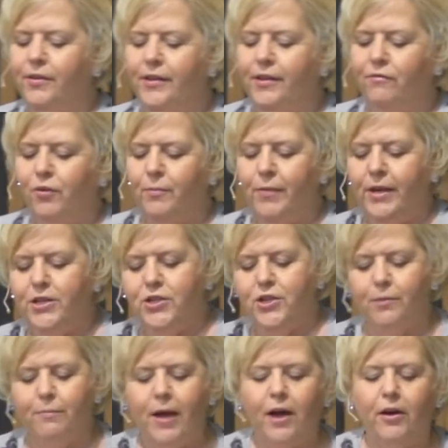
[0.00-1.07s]
information
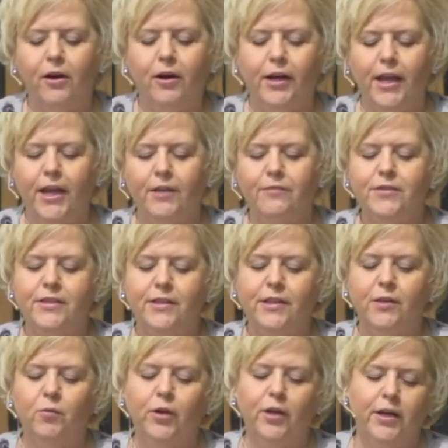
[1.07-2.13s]
about our gifts, and
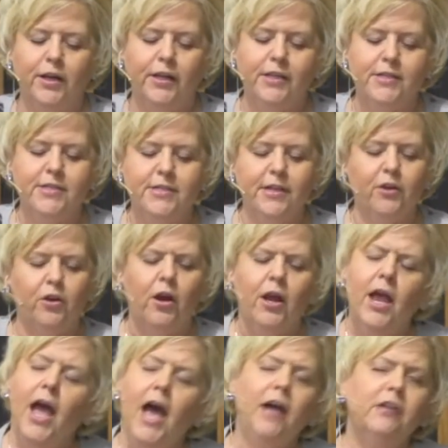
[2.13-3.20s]
then we're going to consider
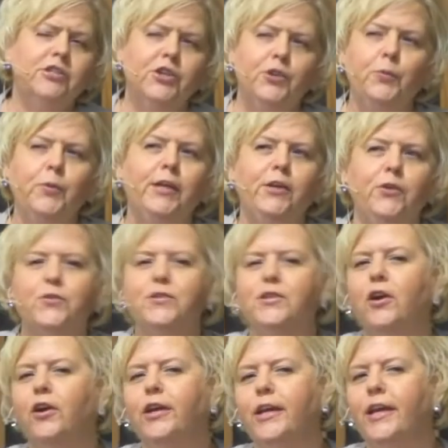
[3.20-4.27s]
how do we use
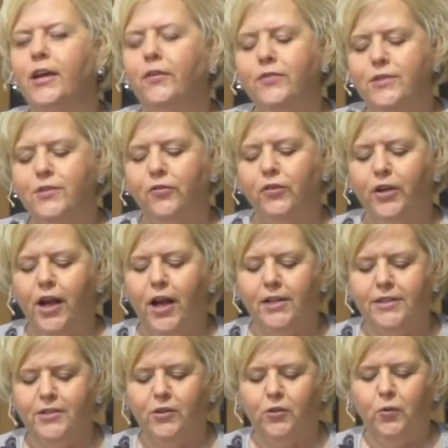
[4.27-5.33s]
our gifts for
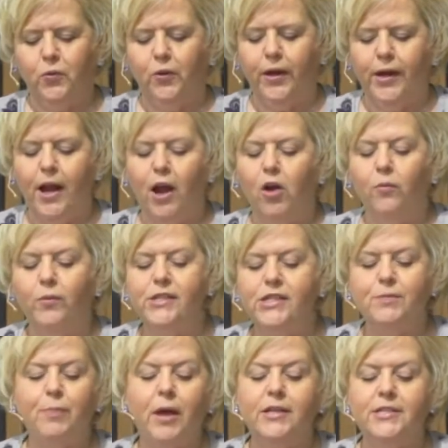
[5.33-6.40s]
God's glory, our
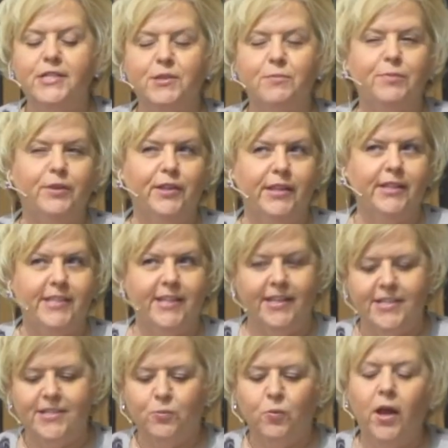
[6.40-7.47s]
responsibilities.